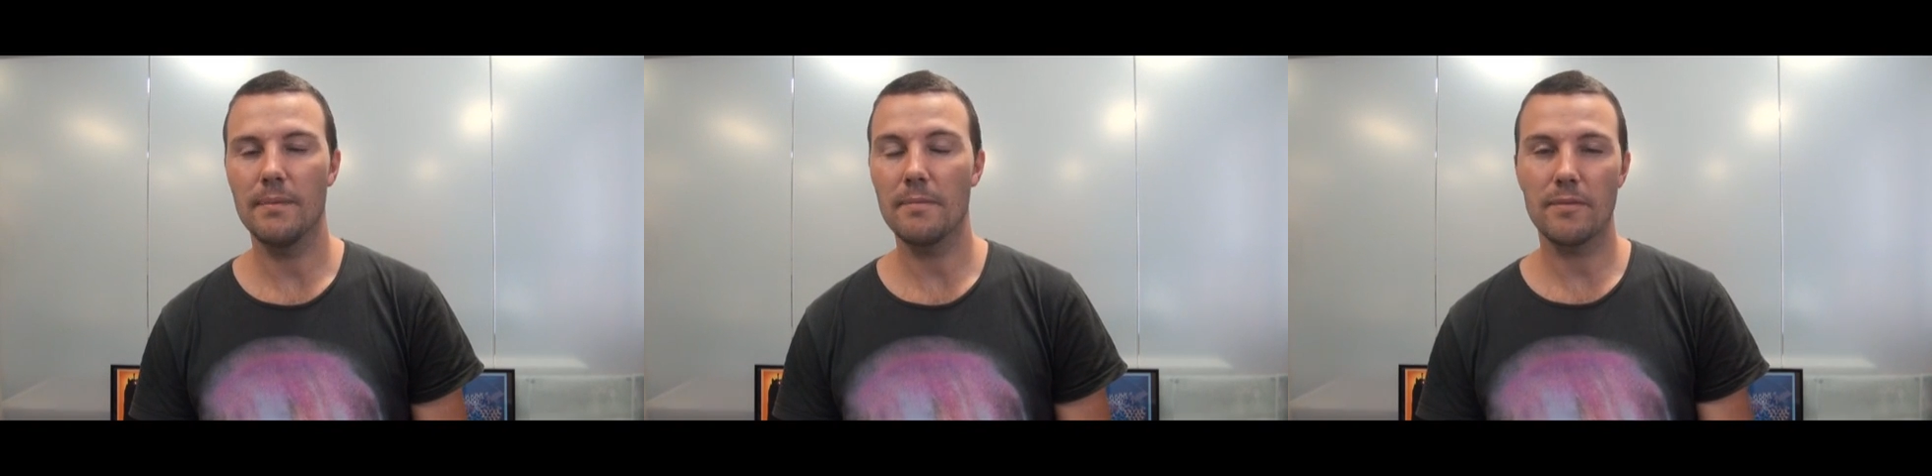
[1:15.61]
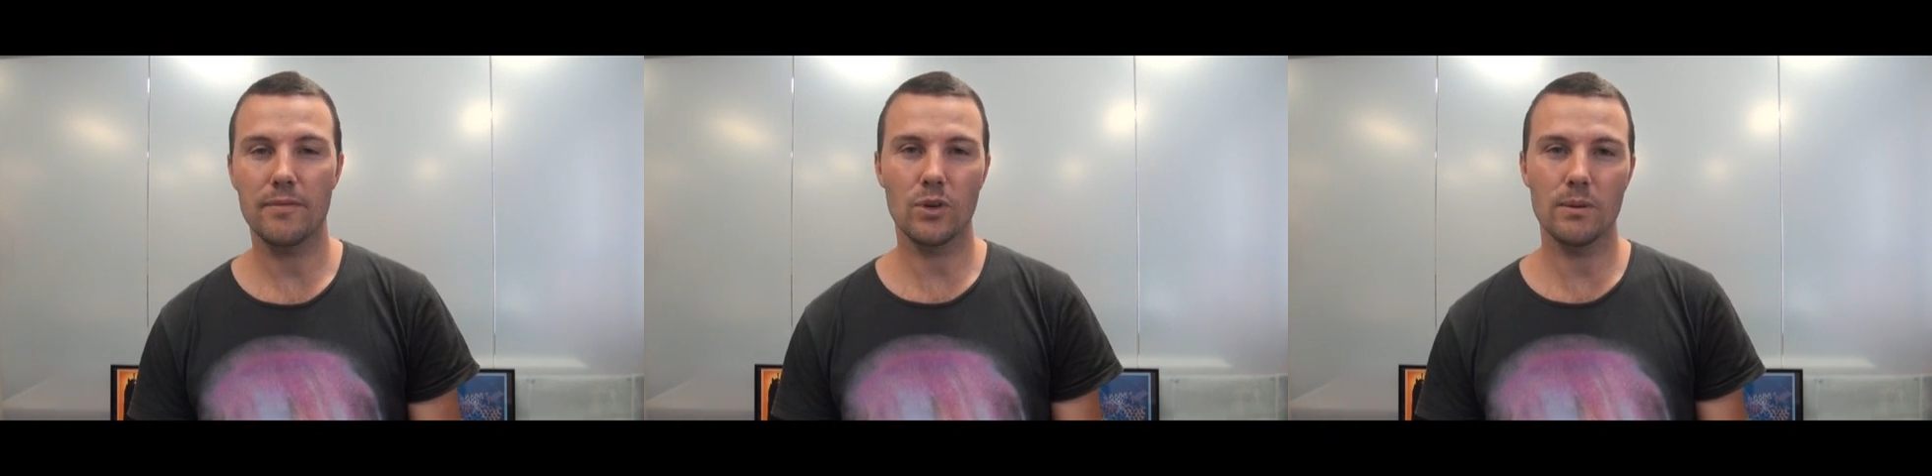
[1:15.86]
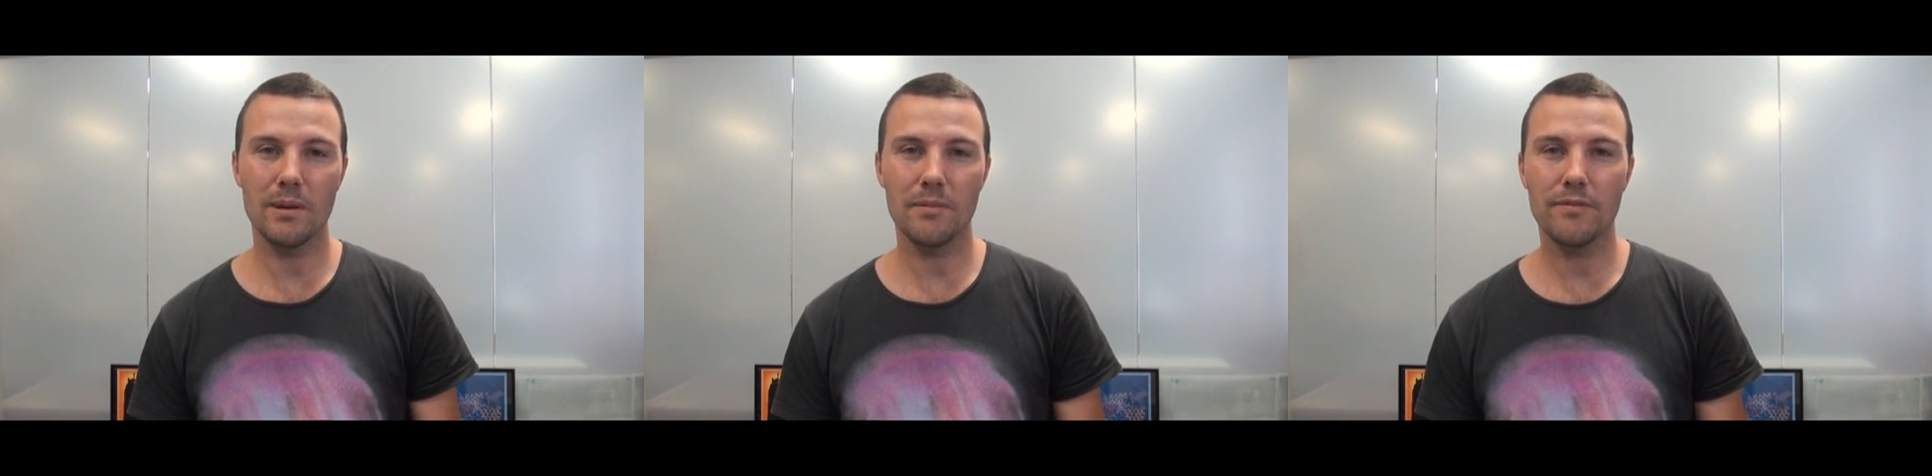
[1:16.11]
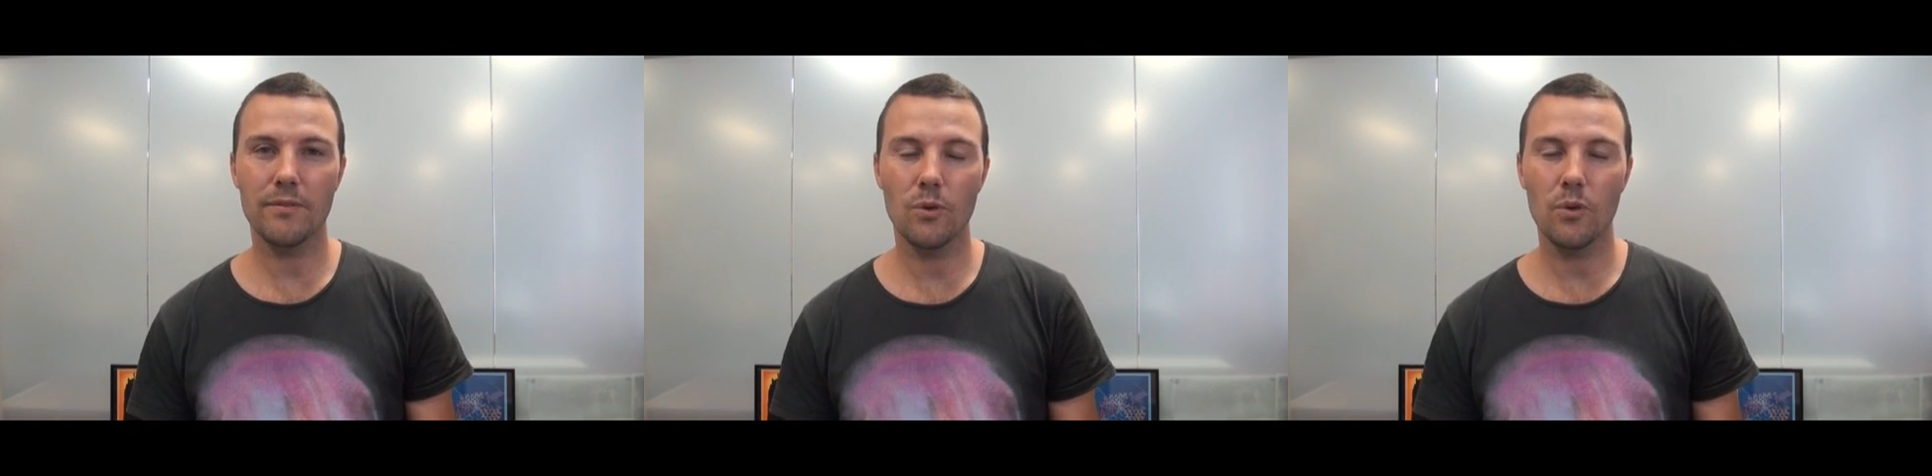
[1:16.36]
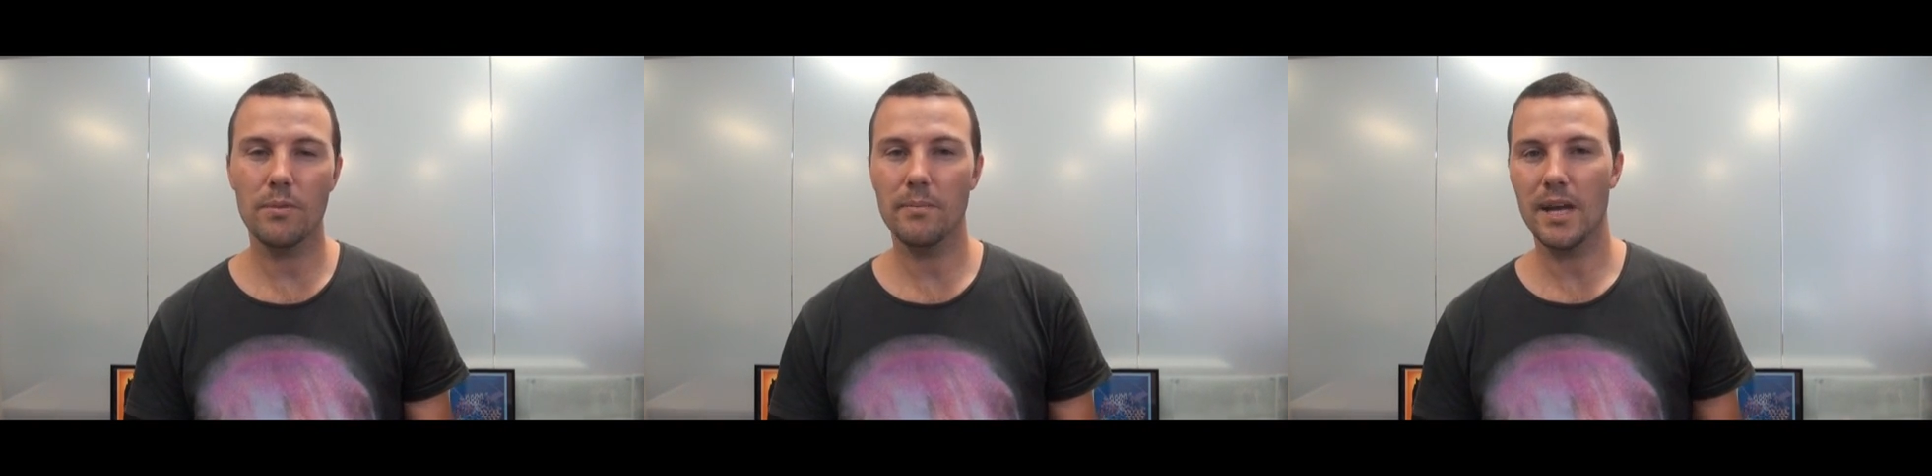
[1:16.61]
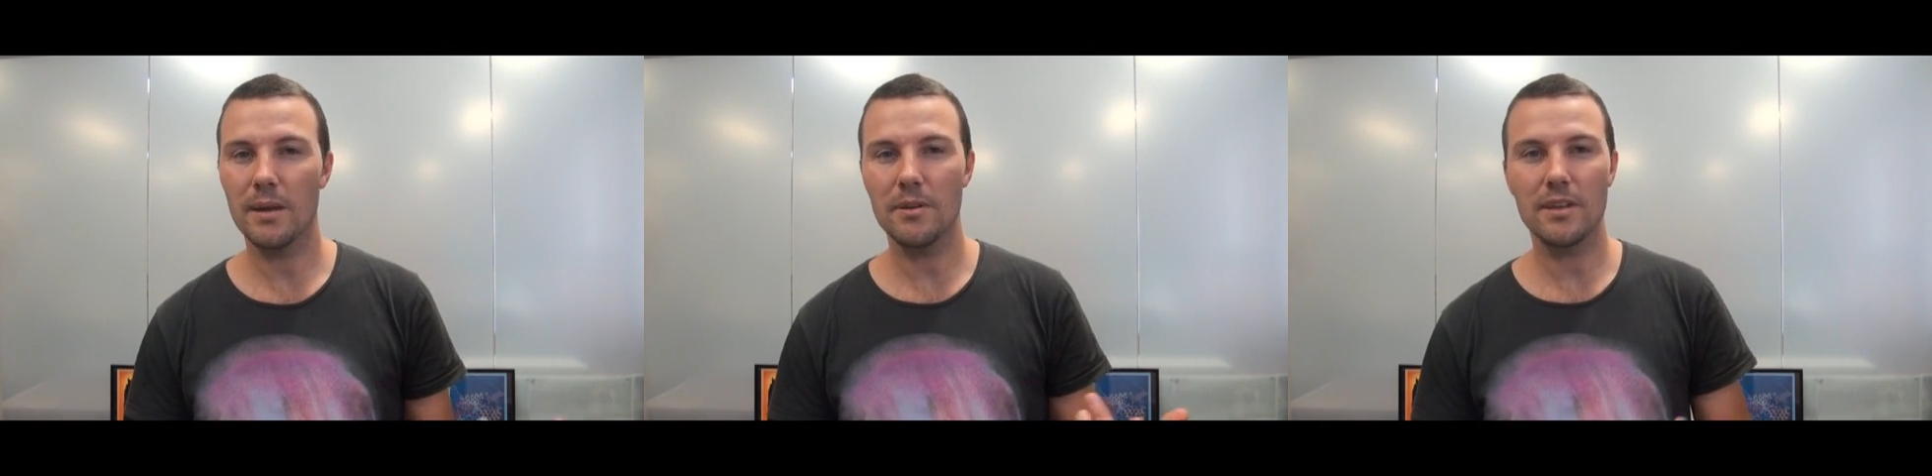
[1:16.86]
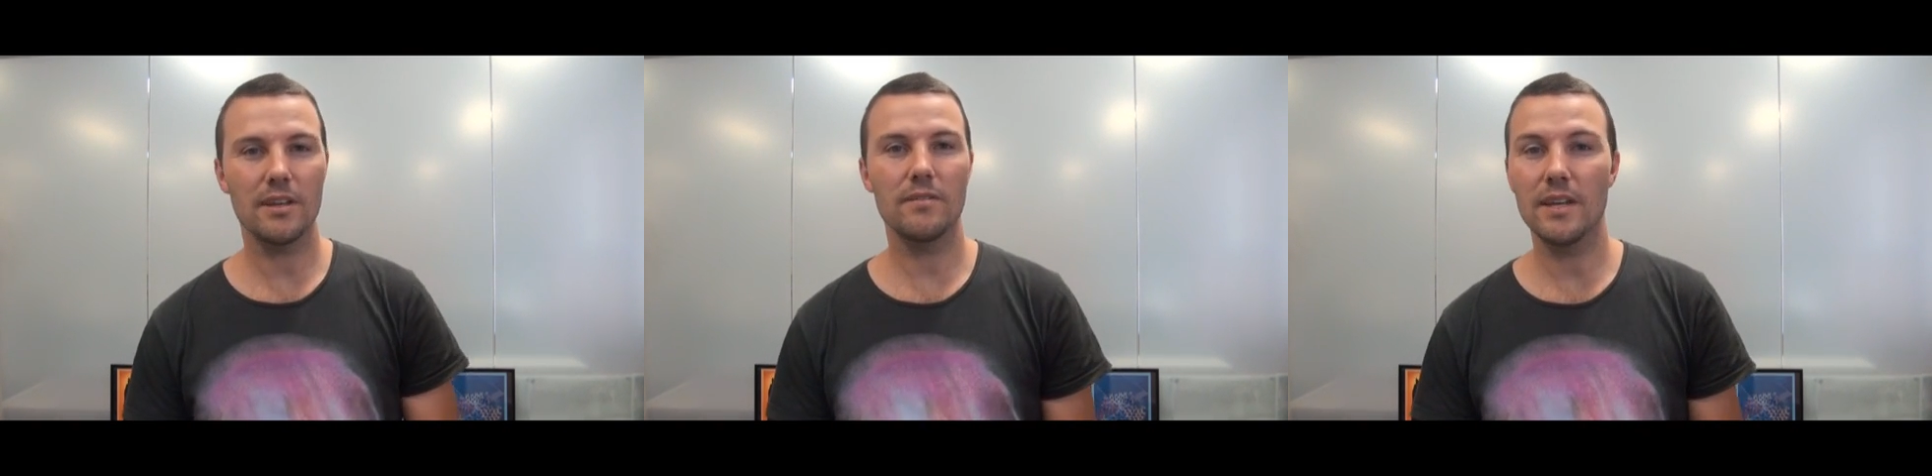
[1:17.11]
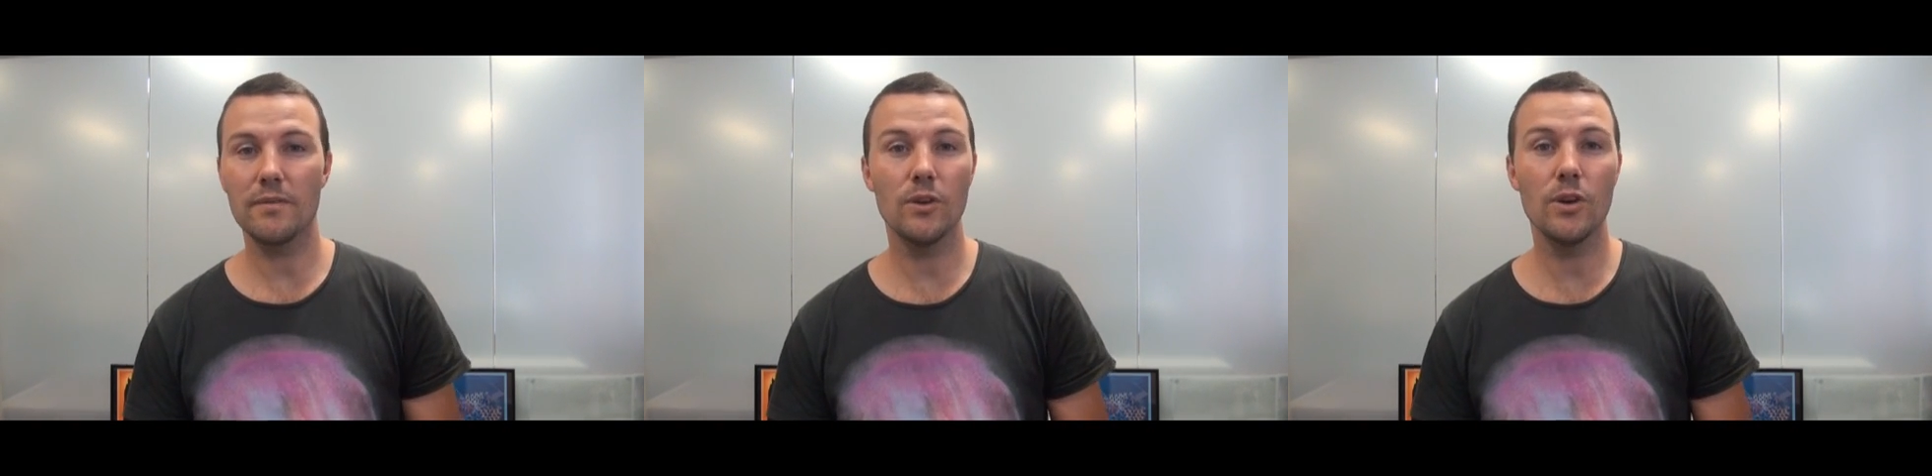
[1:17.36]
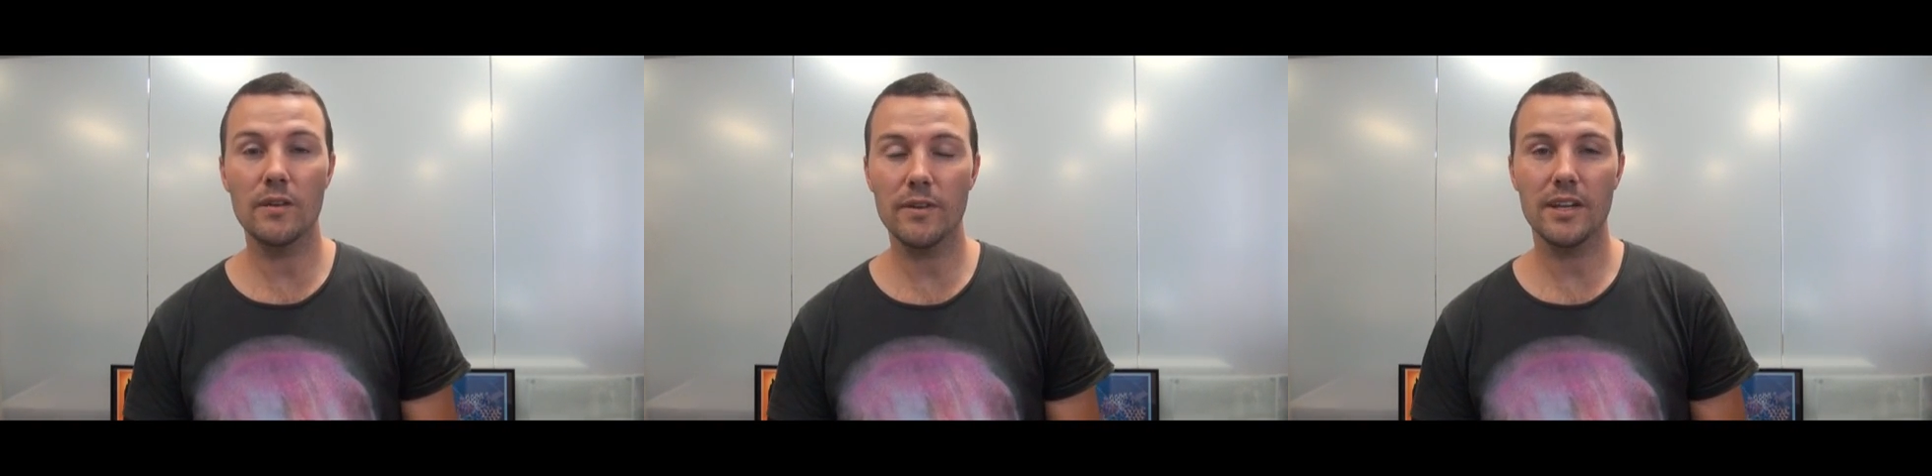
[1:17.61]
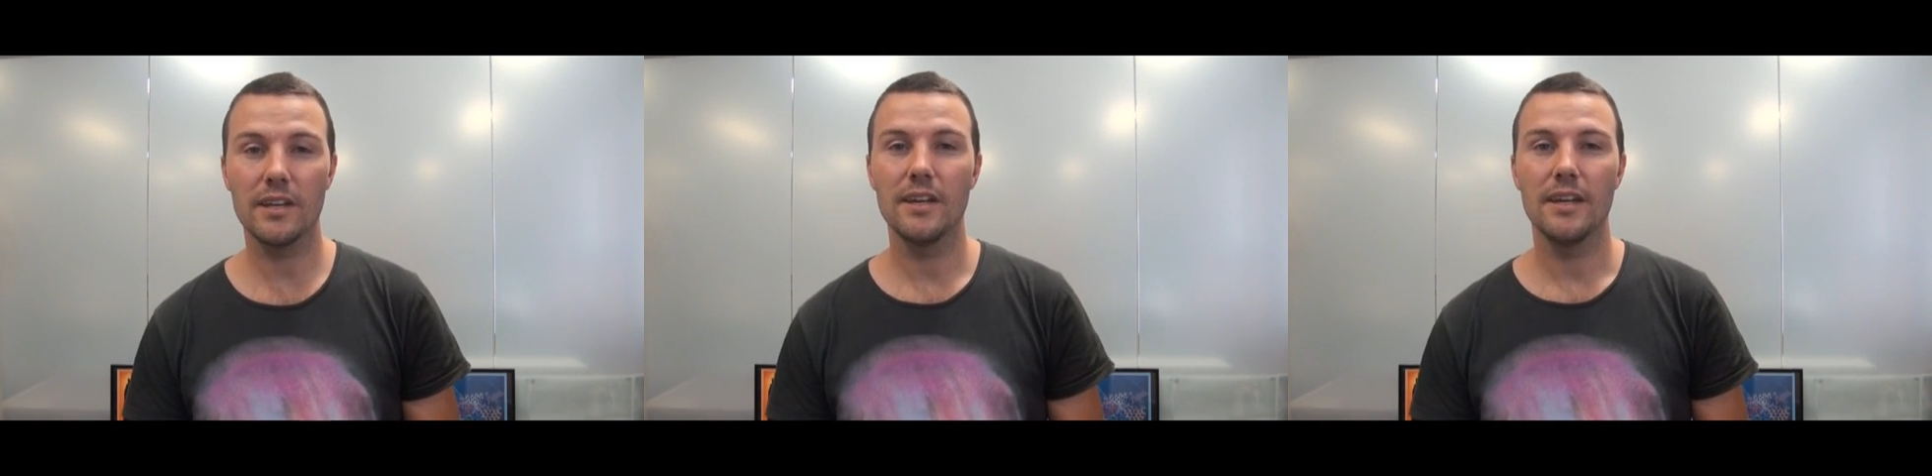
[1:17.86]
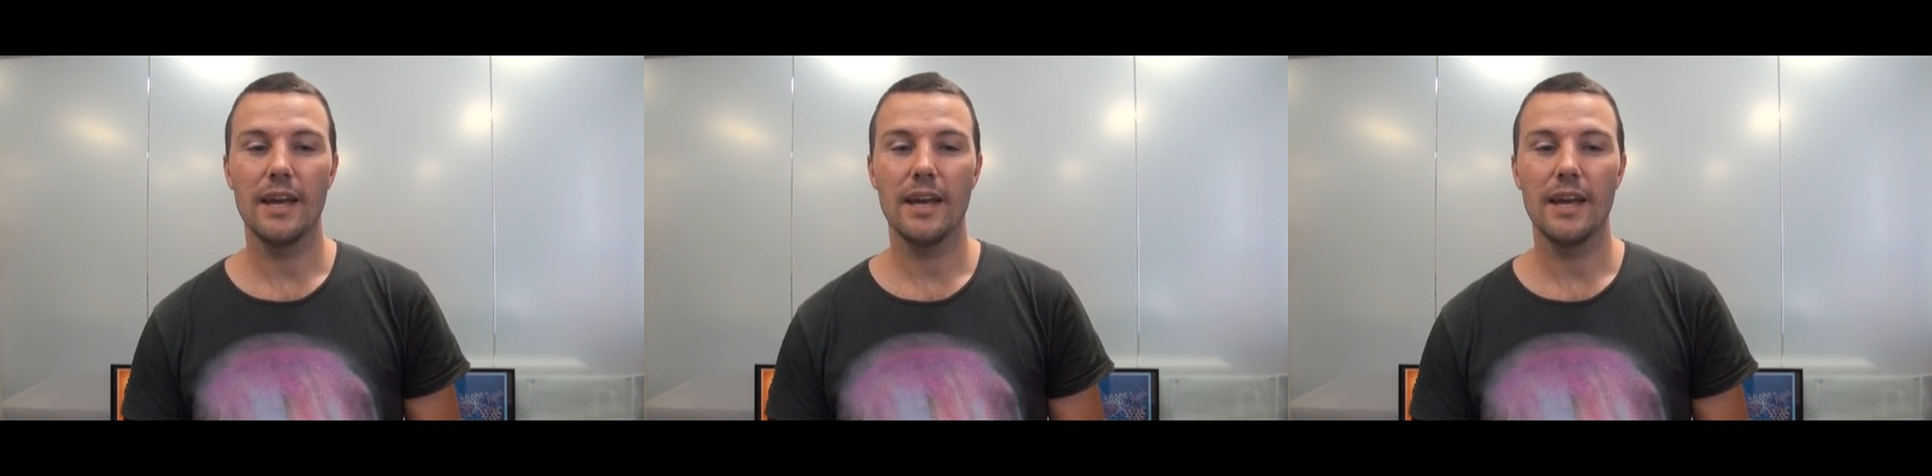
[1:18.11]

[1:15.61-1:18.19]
maybe you've thought about it before, but maybe you've never heard of it,